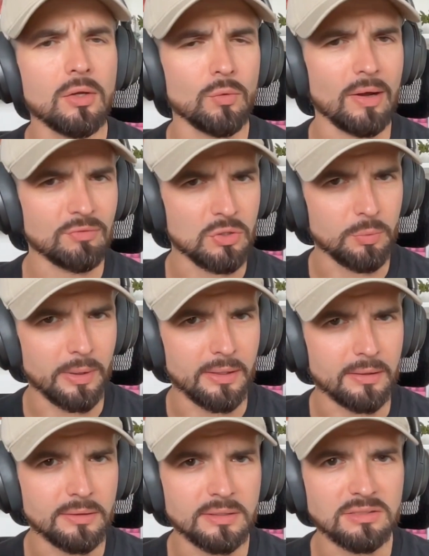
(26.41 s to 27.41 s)

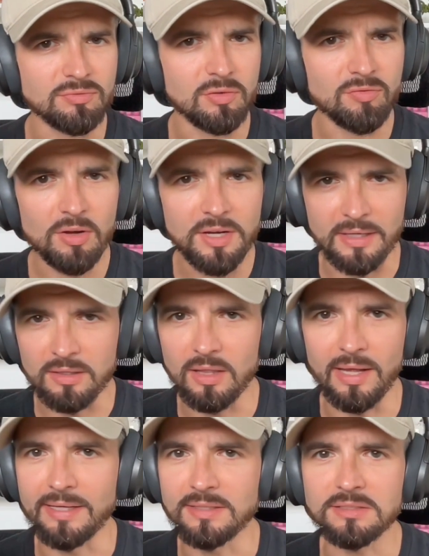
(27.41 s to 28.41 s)
GraphQL is for front-end
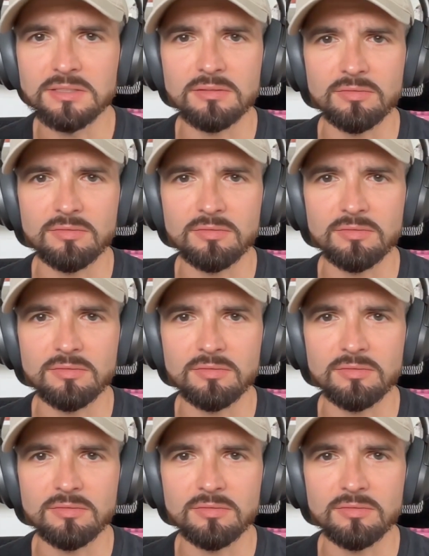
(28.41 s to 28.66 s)
clients.